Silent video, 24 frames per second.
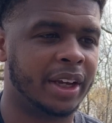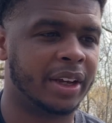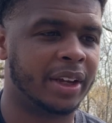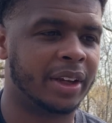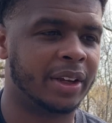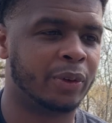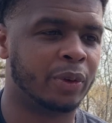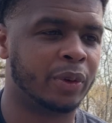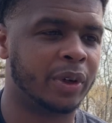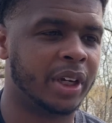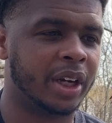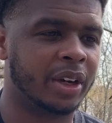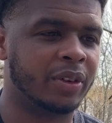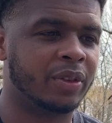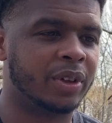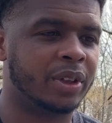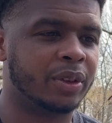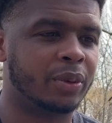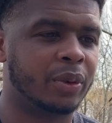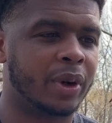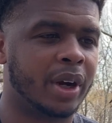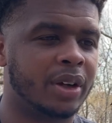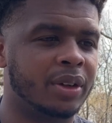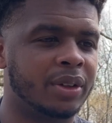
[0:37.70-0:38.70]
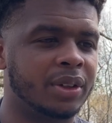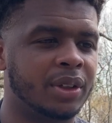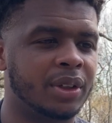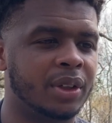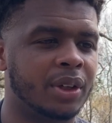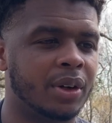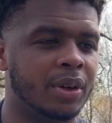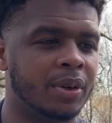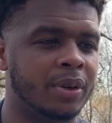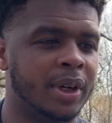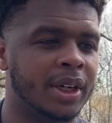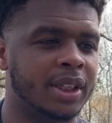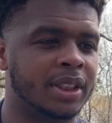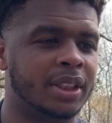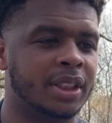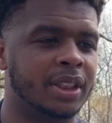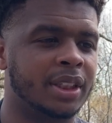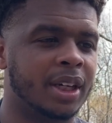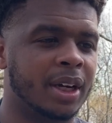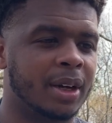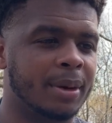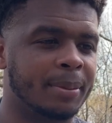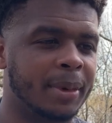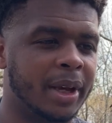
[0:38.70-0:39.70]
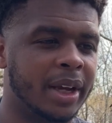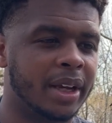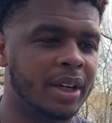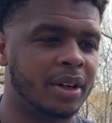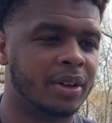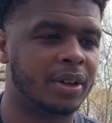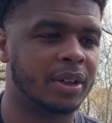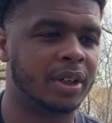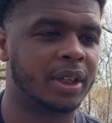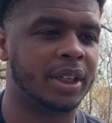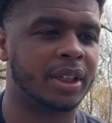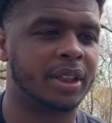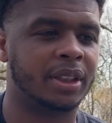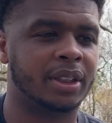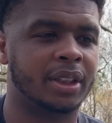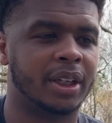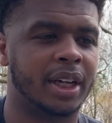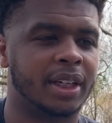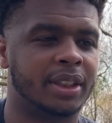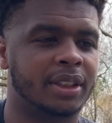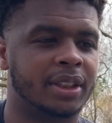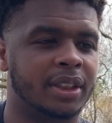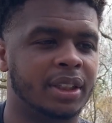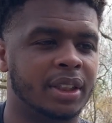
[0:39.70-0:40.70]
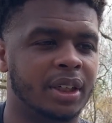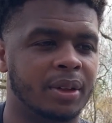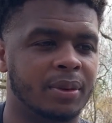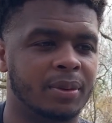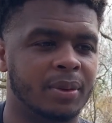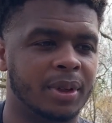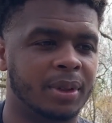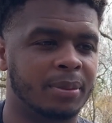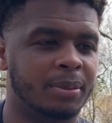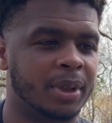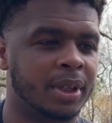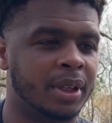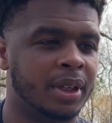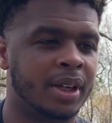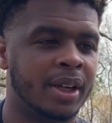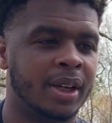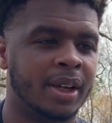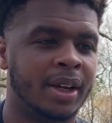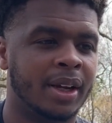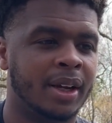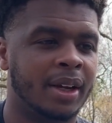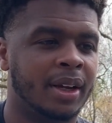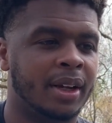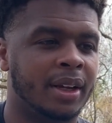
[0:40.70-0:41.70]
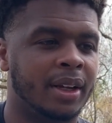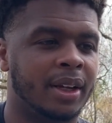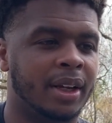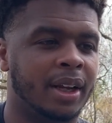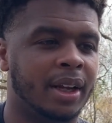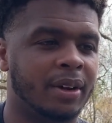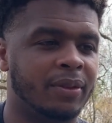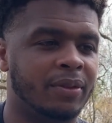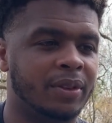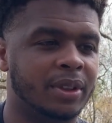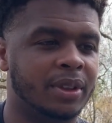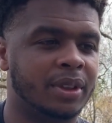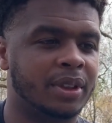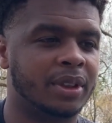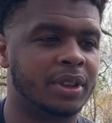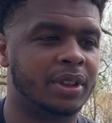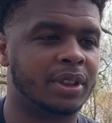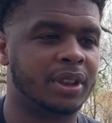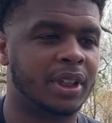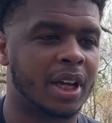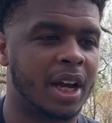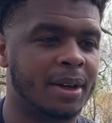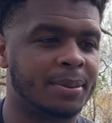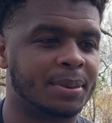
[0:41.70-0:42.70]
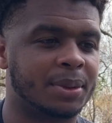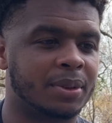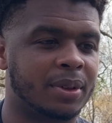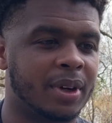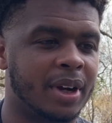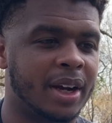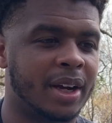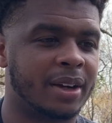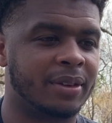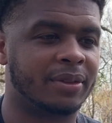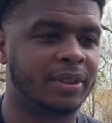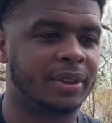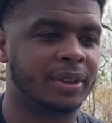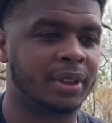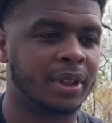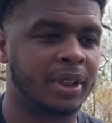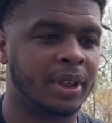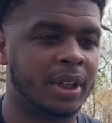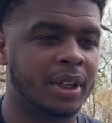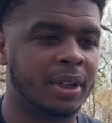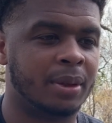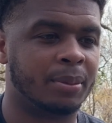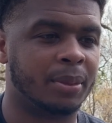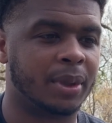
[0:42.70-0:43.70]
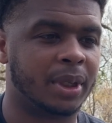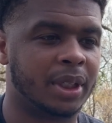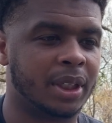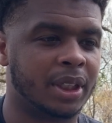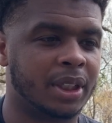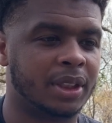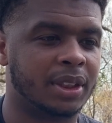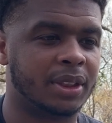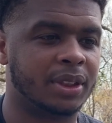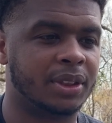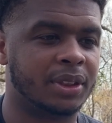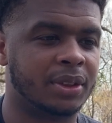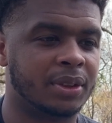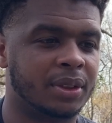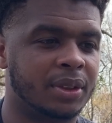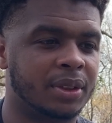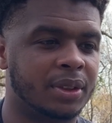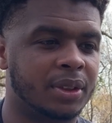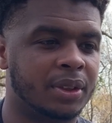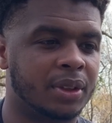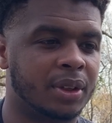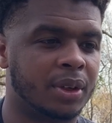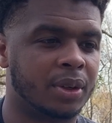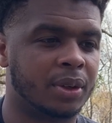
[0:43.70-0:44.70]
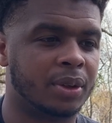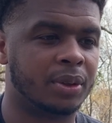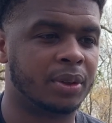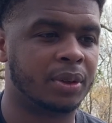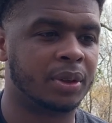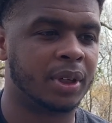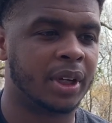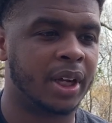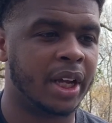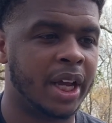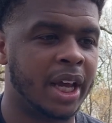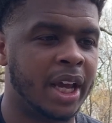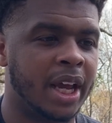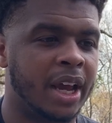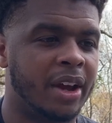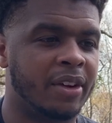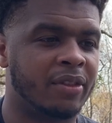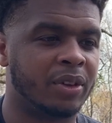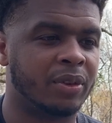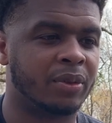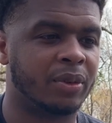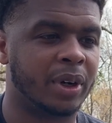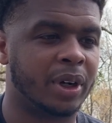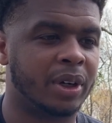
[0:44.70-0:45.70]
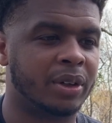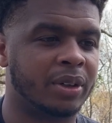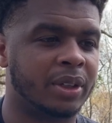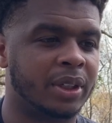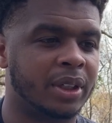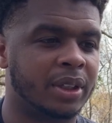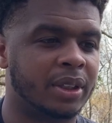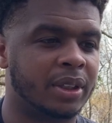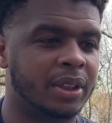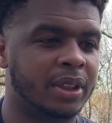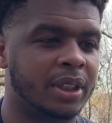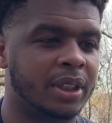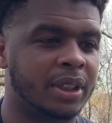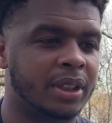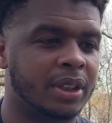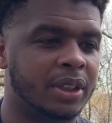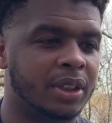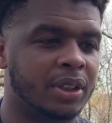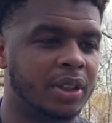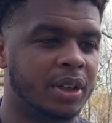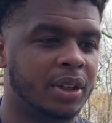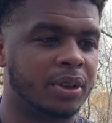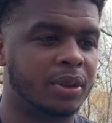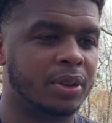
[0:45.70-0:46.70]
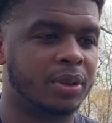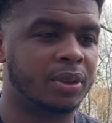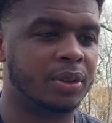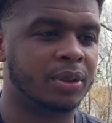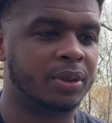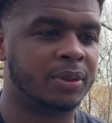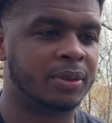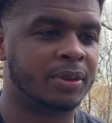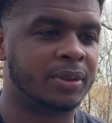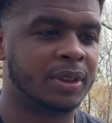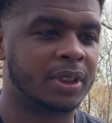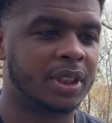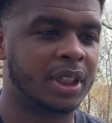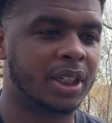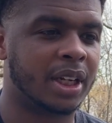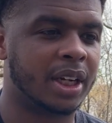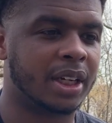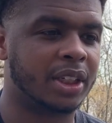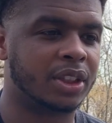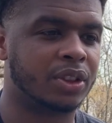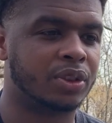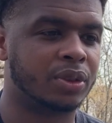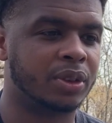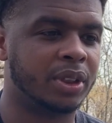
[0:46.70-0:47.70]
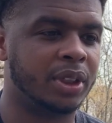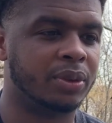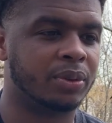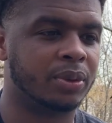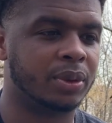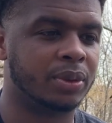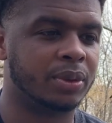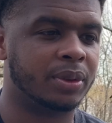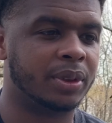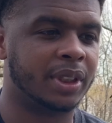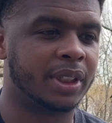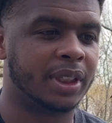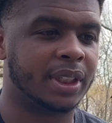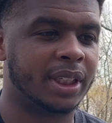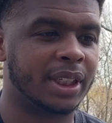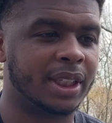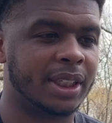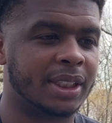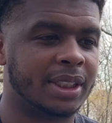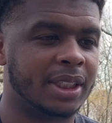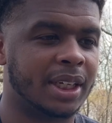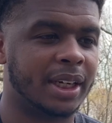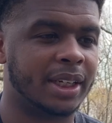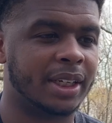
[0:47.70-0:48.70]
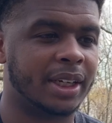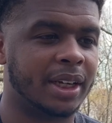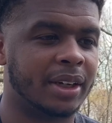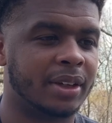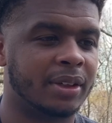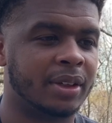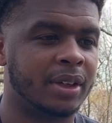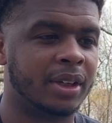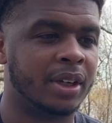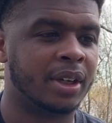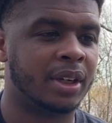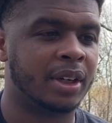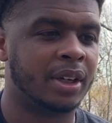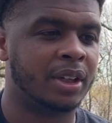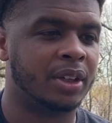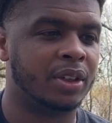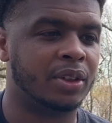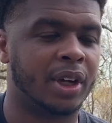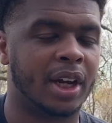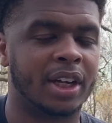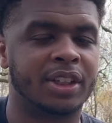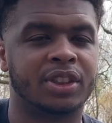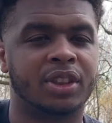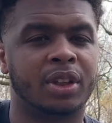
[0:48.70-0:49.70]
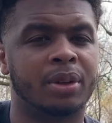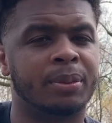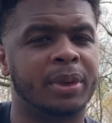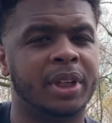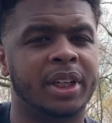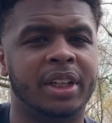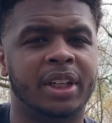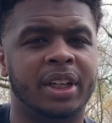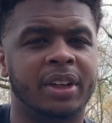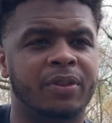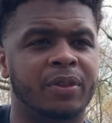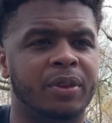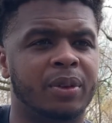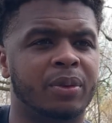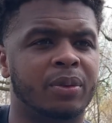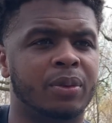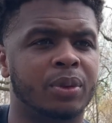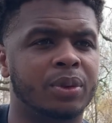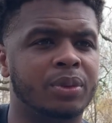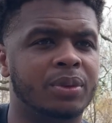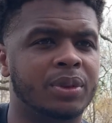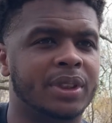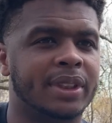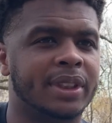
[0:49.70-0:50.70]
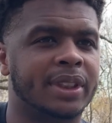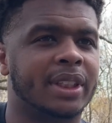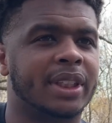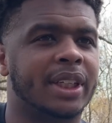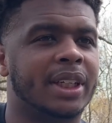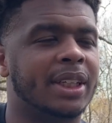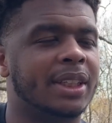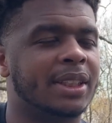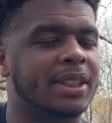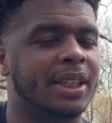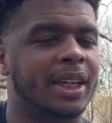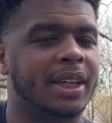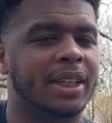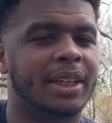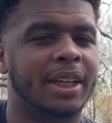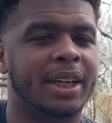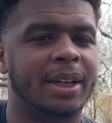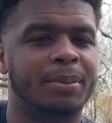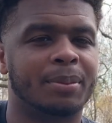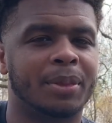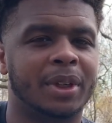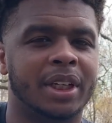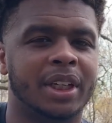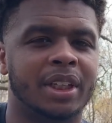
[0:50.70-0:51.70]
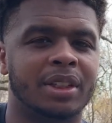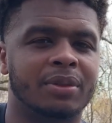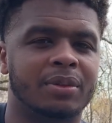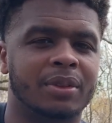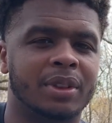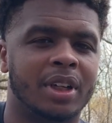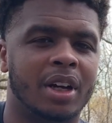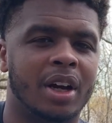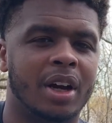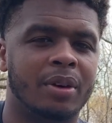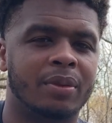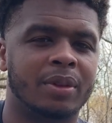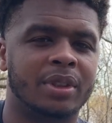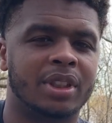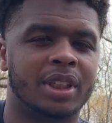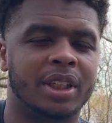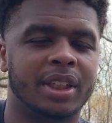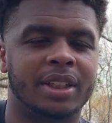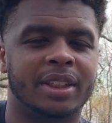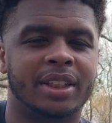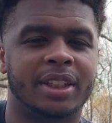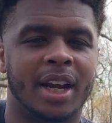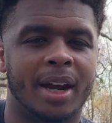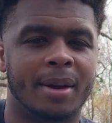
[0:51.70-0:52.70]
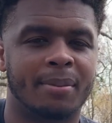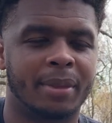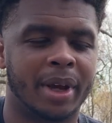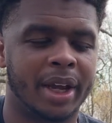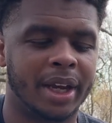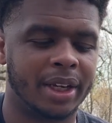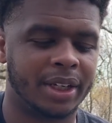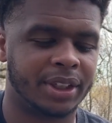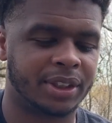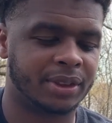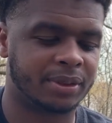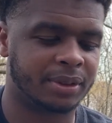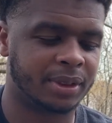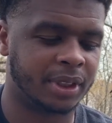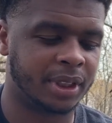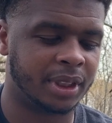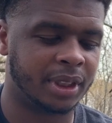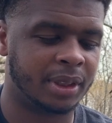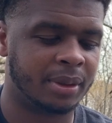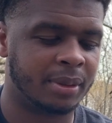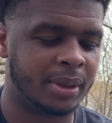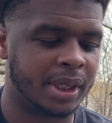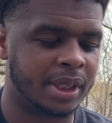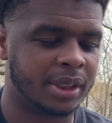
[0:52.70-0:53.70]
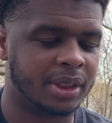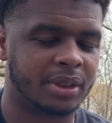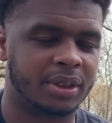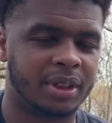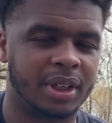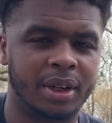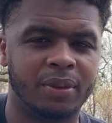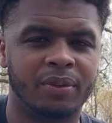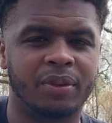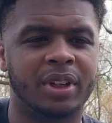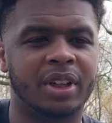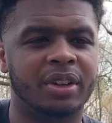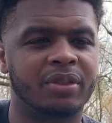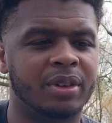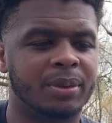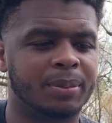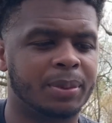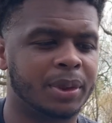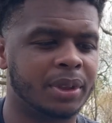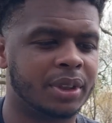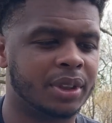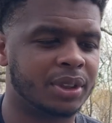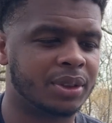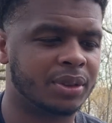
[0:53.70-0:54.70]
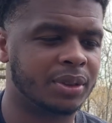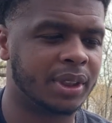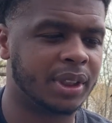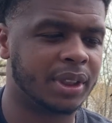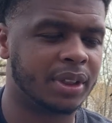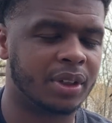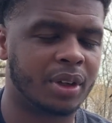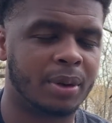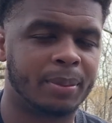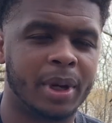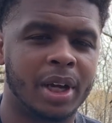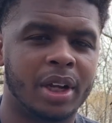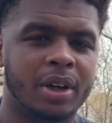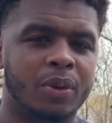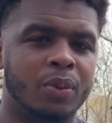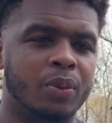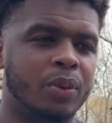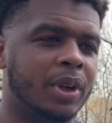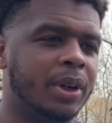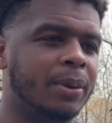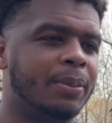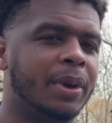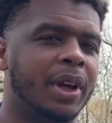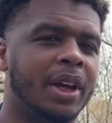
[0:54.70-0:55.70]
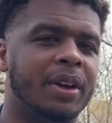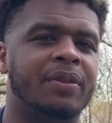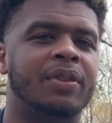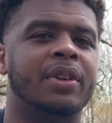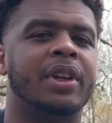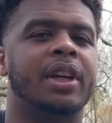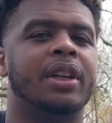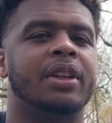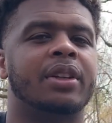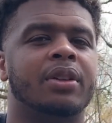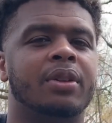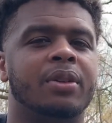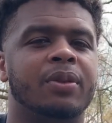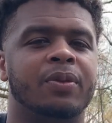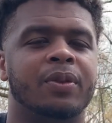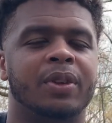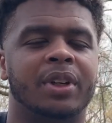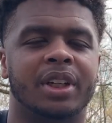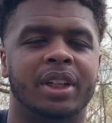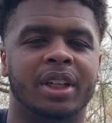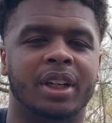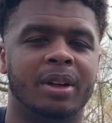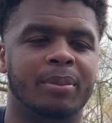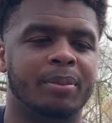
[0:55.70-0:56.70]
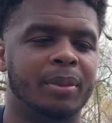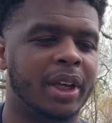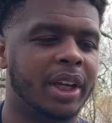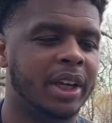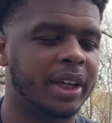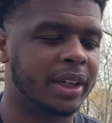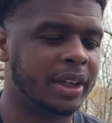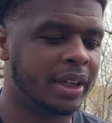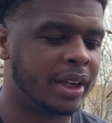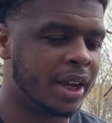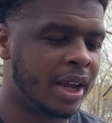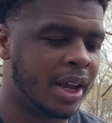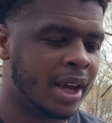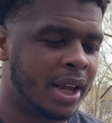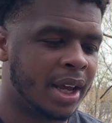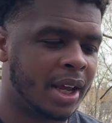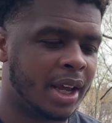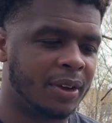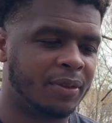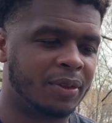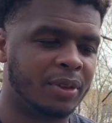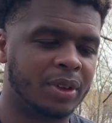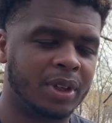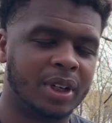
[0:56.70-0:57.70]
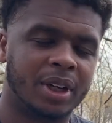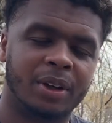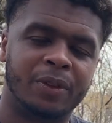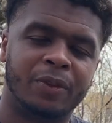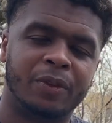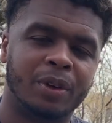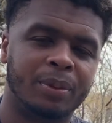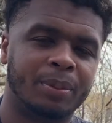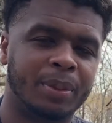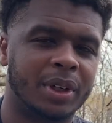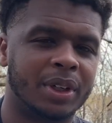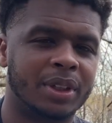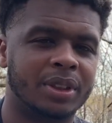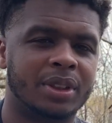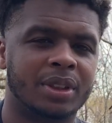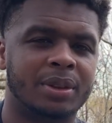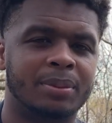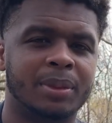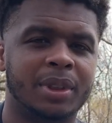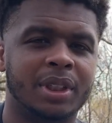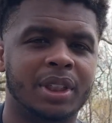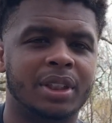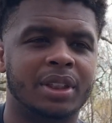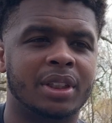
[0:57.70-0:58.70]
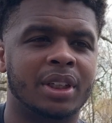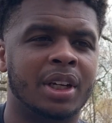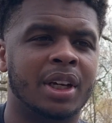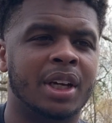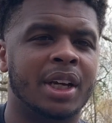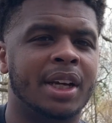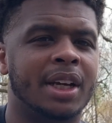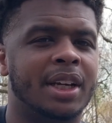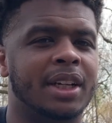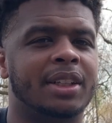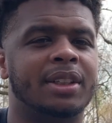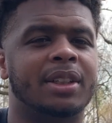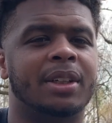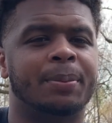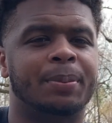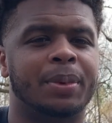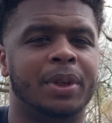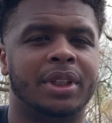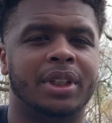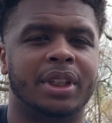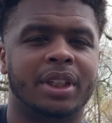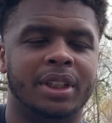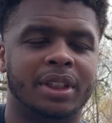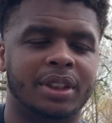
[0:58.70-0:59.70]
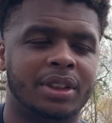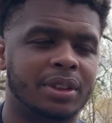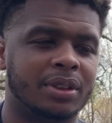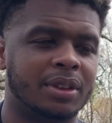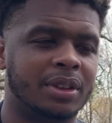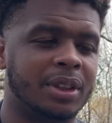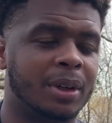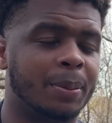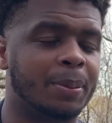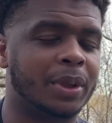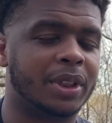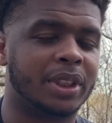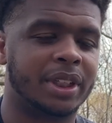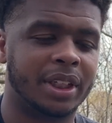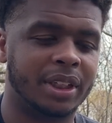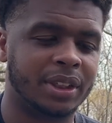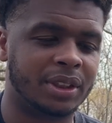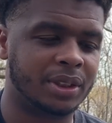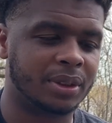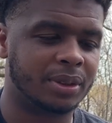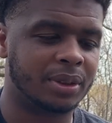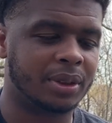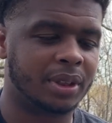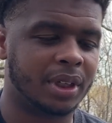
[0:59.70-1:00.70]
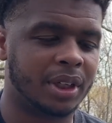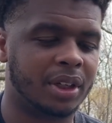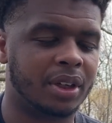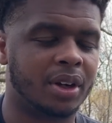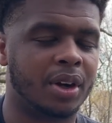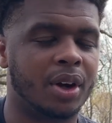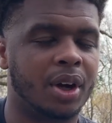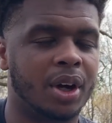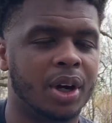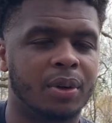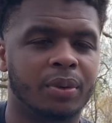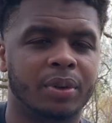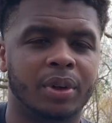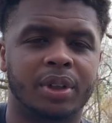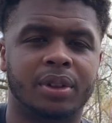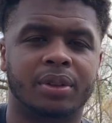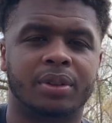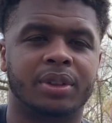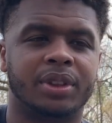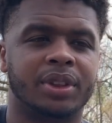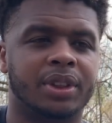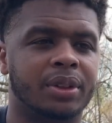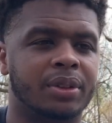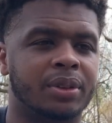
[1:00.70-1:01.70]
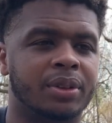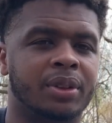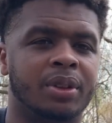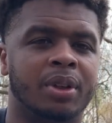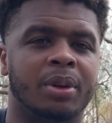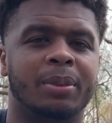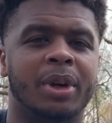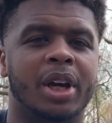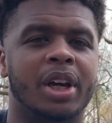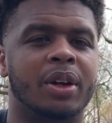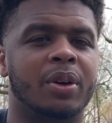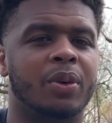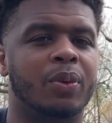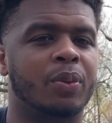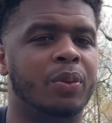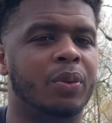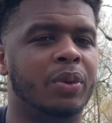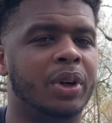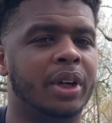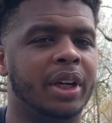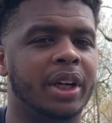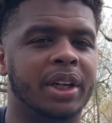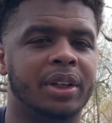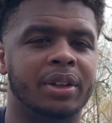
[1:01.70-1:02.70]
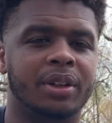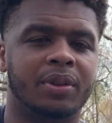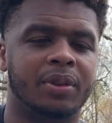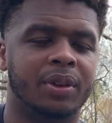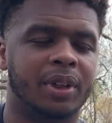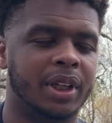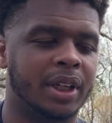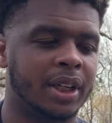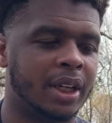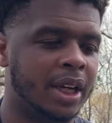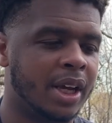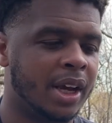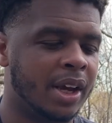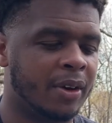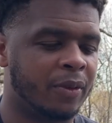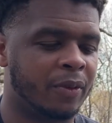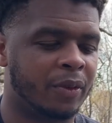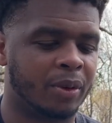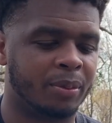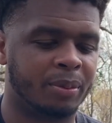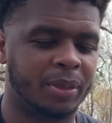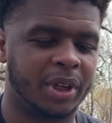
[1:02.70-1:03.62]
whatever route you go as a young man or as a young woman, never stop striving because you you know every route, you know, just like a tree root and things like that. You got so many different roots and things like that, but guess what? It always leads to that mainstream. So never give up on your dream, no matter what path you had to go for. A young man, if you love football so much, your potential, your potential and your hard work gonna show no matter where you at, from